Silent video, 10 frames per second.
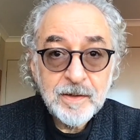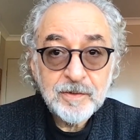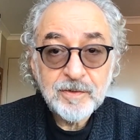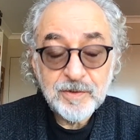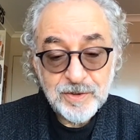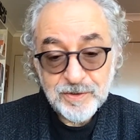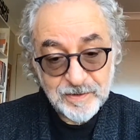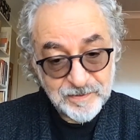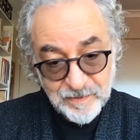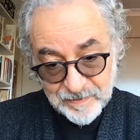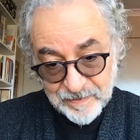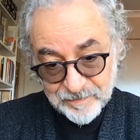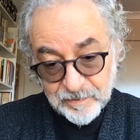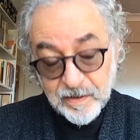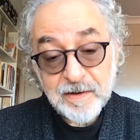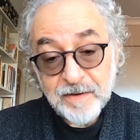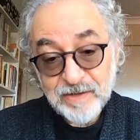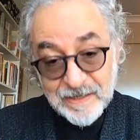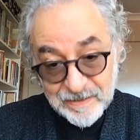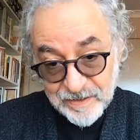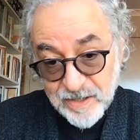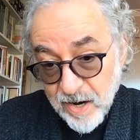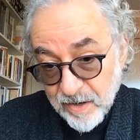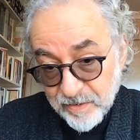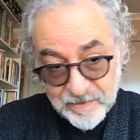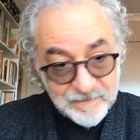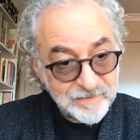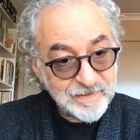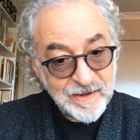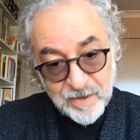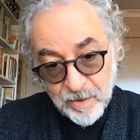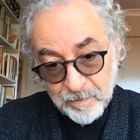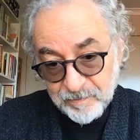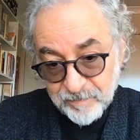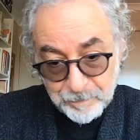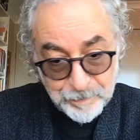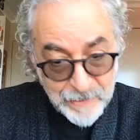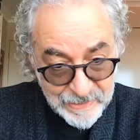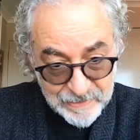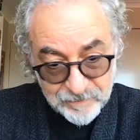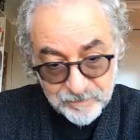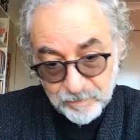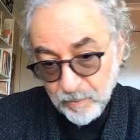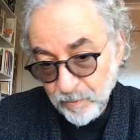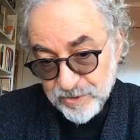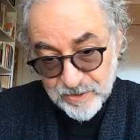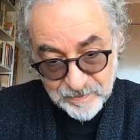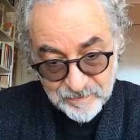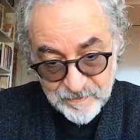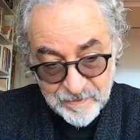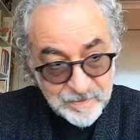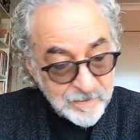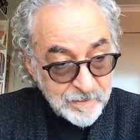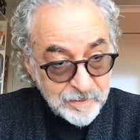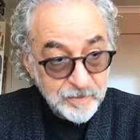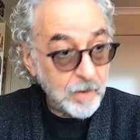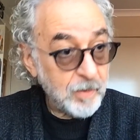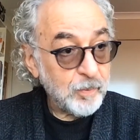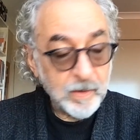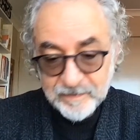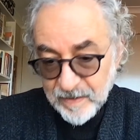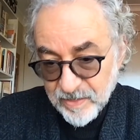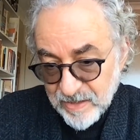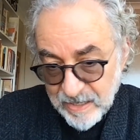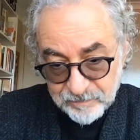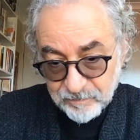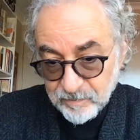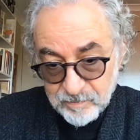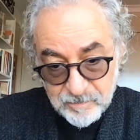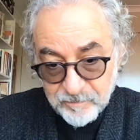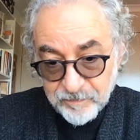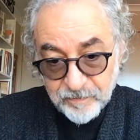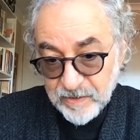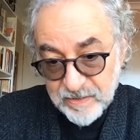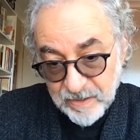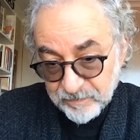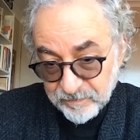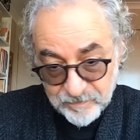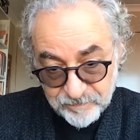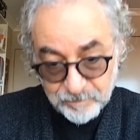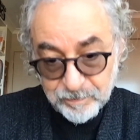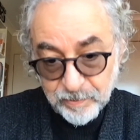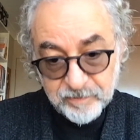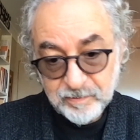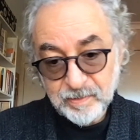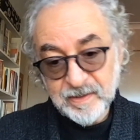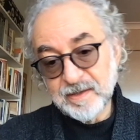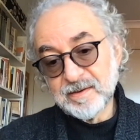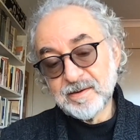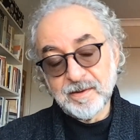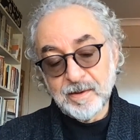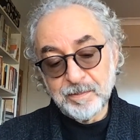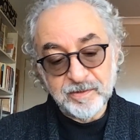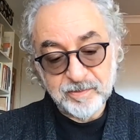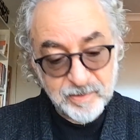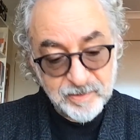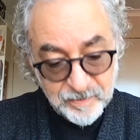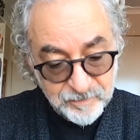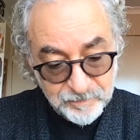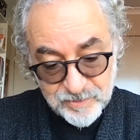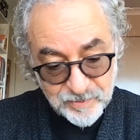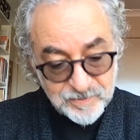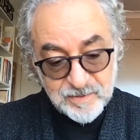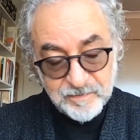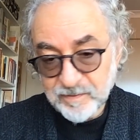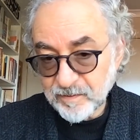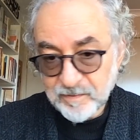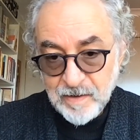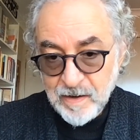to church on Sundays. They don't have to get in the car. They can stay at home and flip pancakes while watching, 10,000, 50,000 different possible kinds of church services.